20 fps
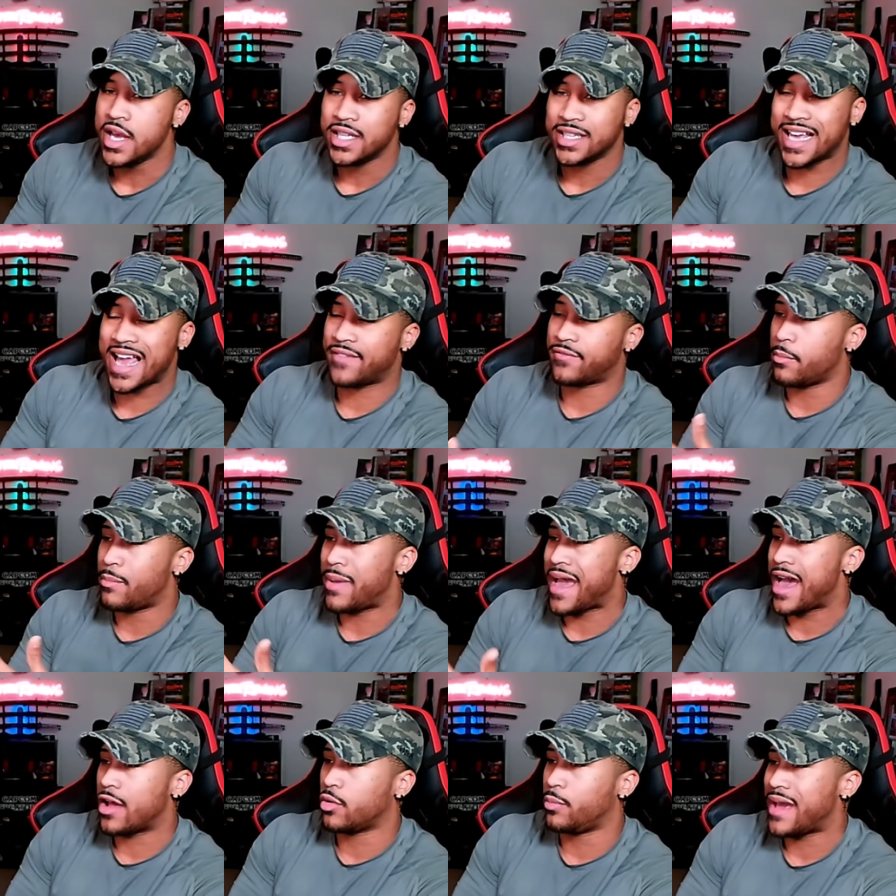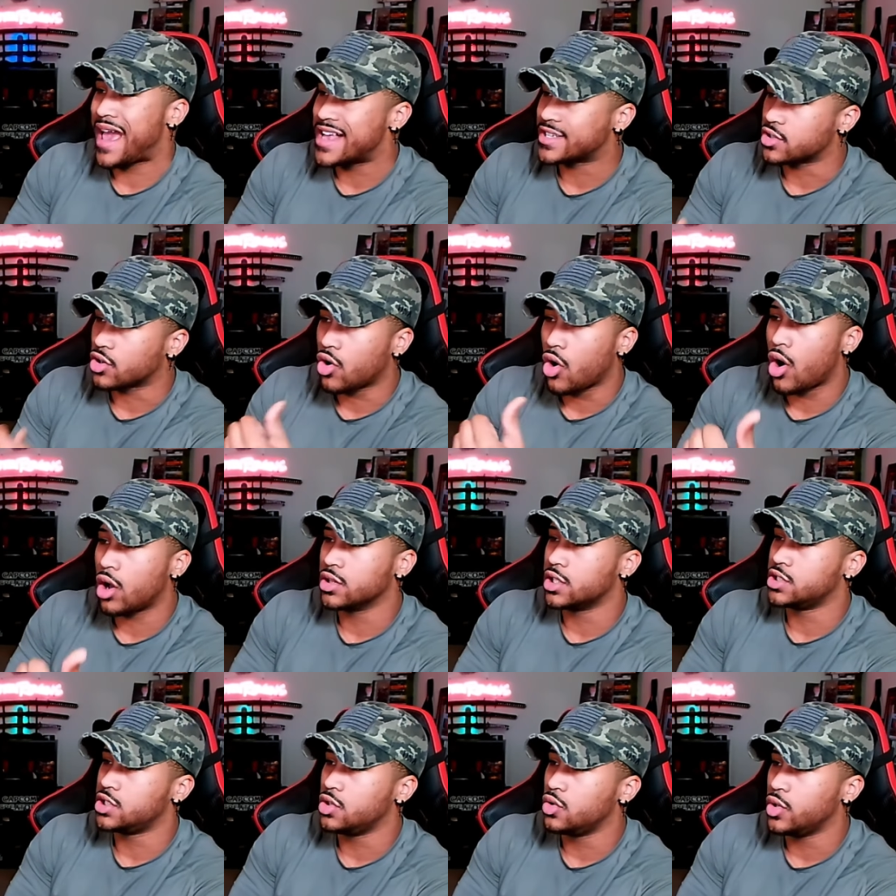They have a Battle Pass and
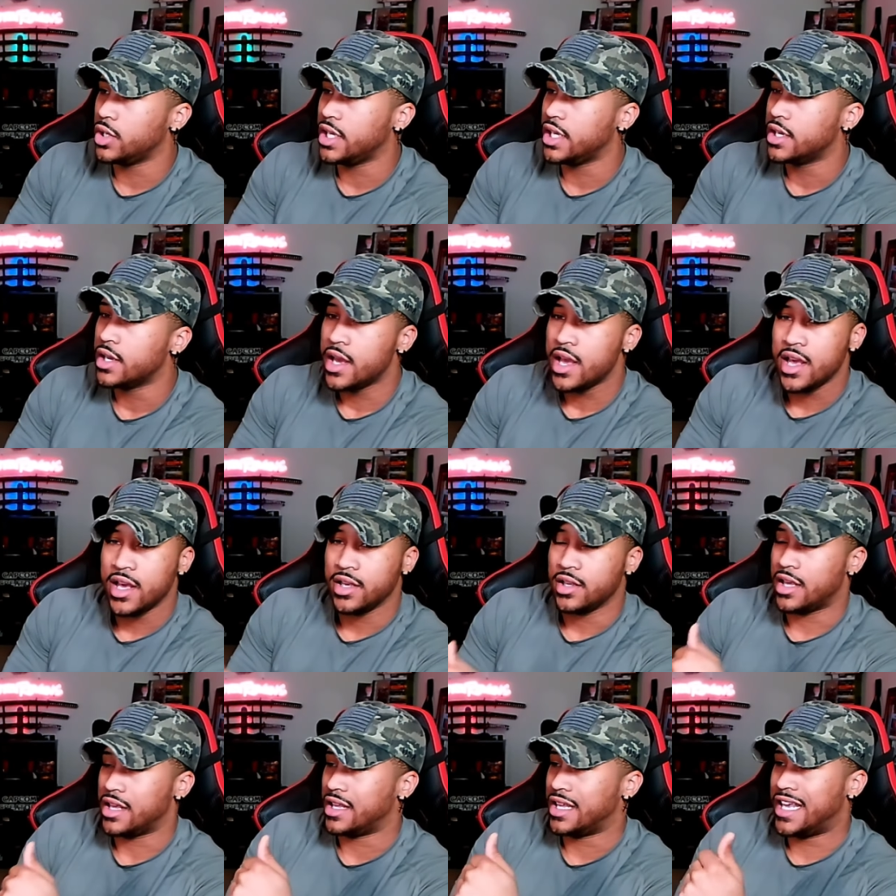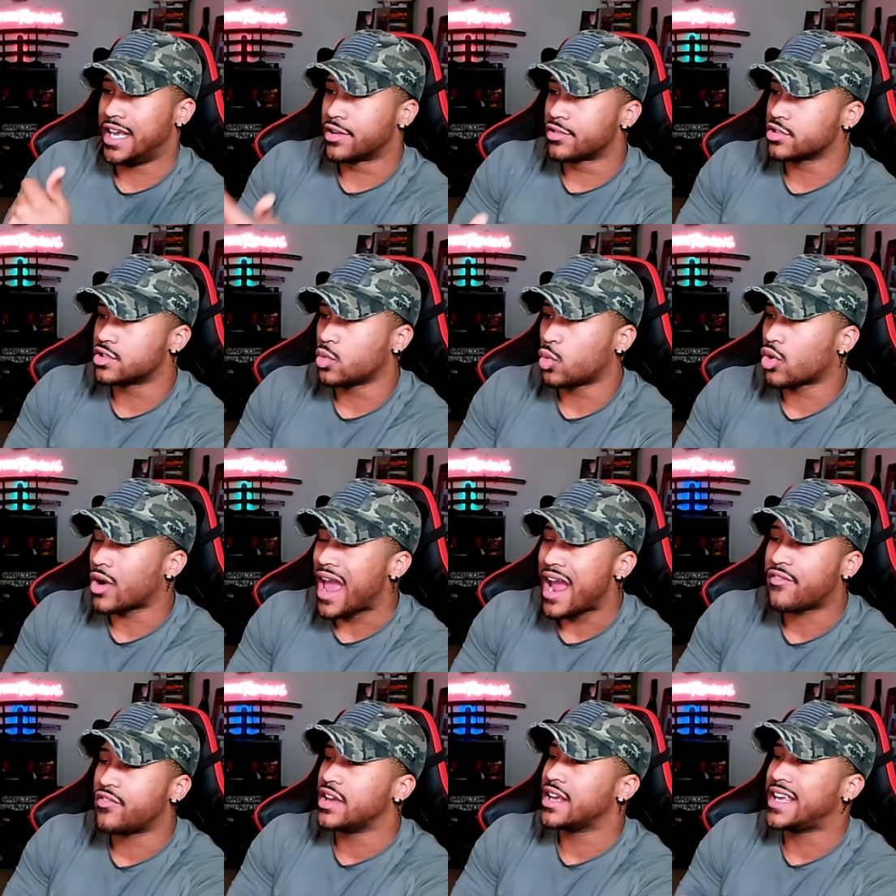Call of Duty, Gears of War,
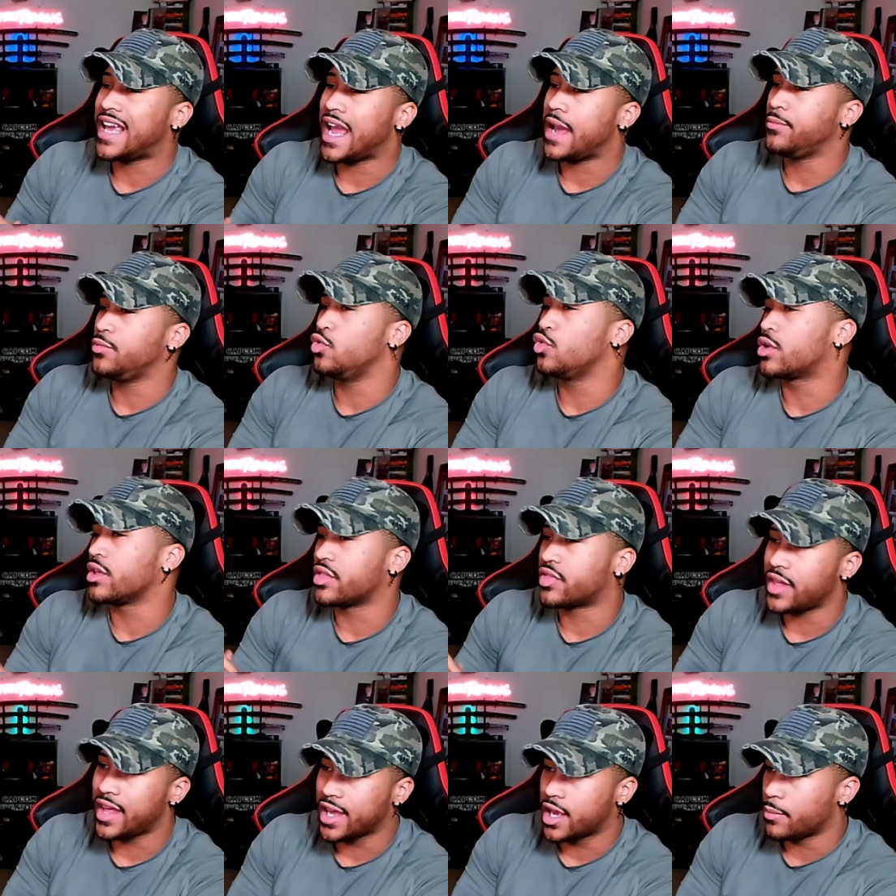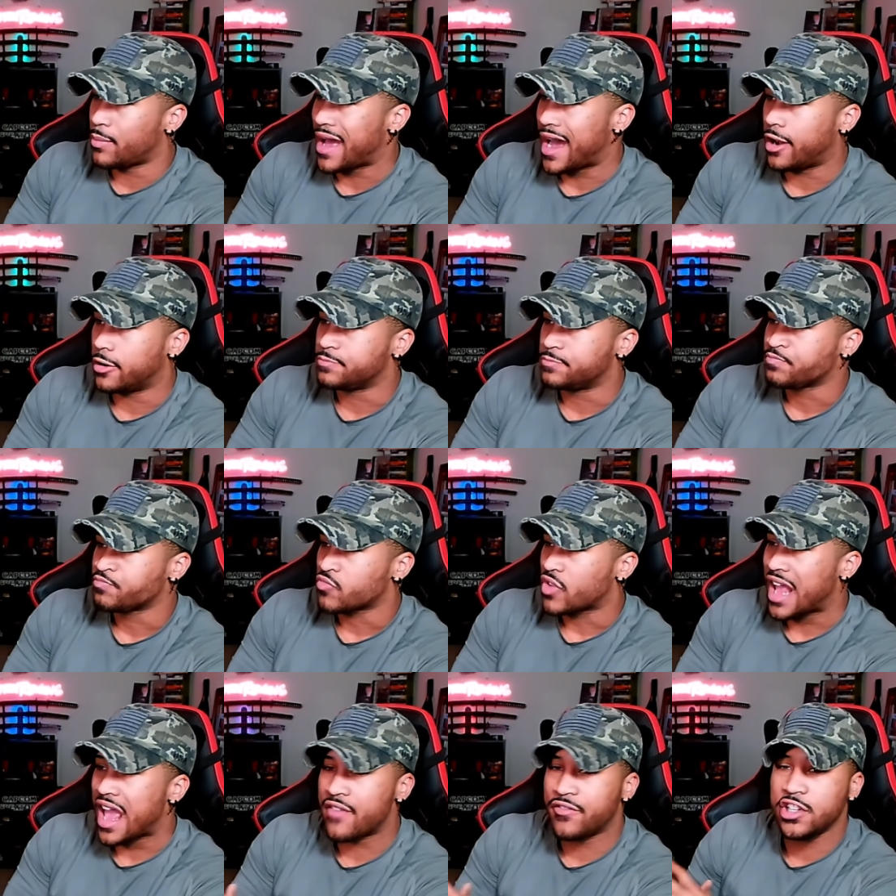every game you can think about,
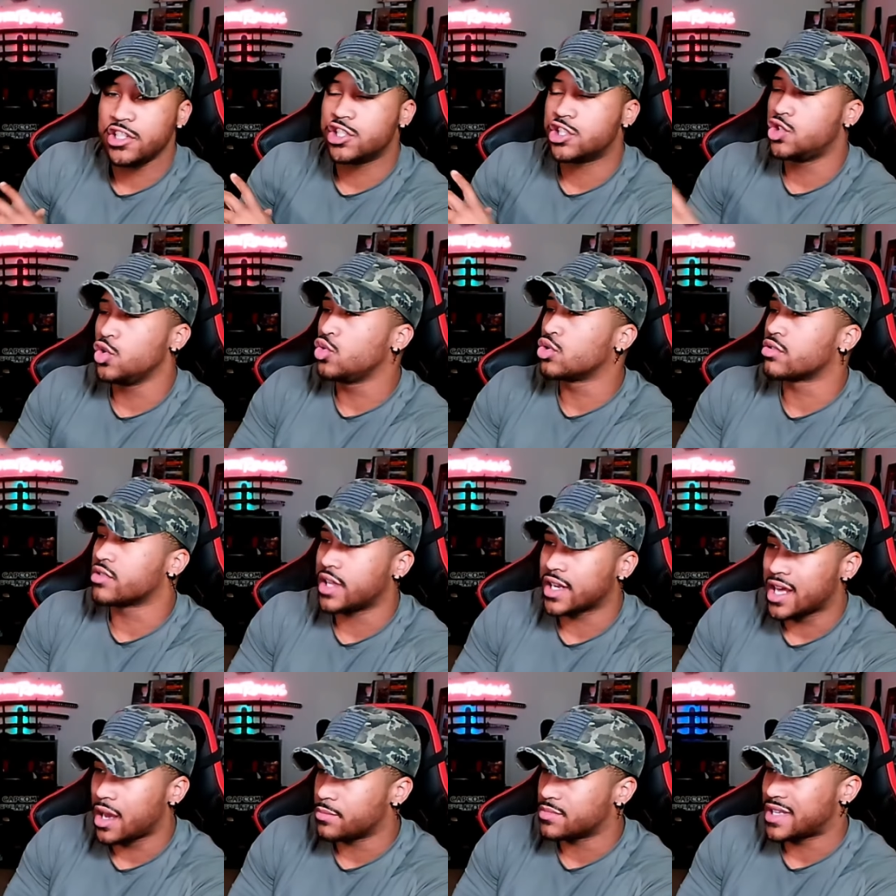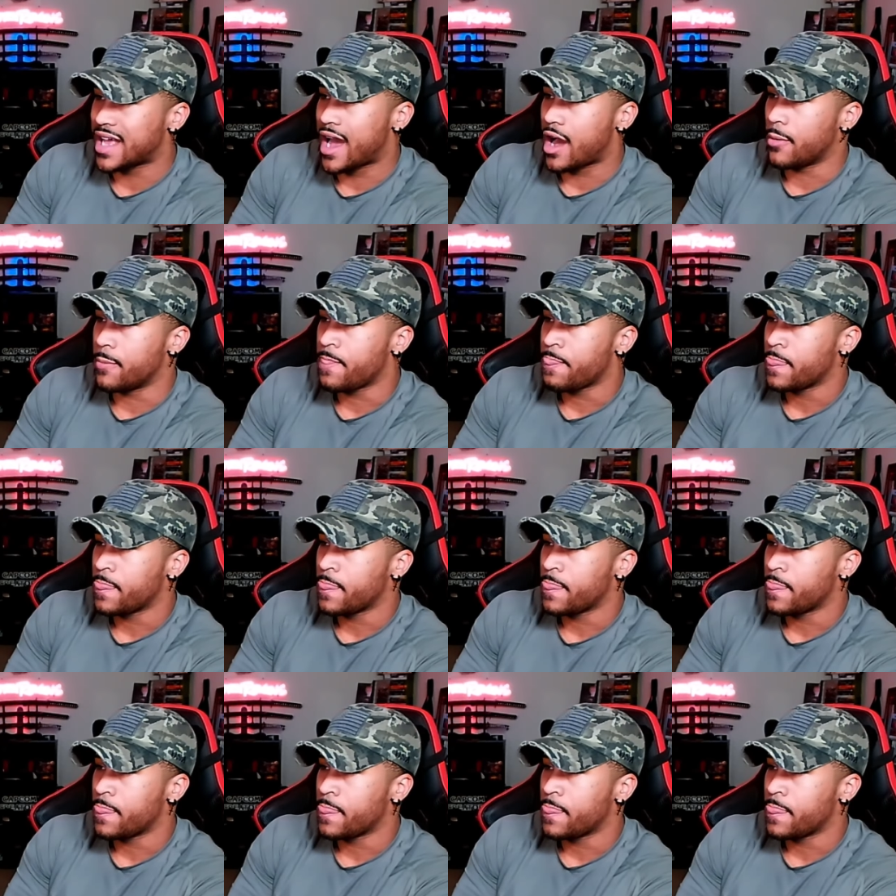every shooter that comes out.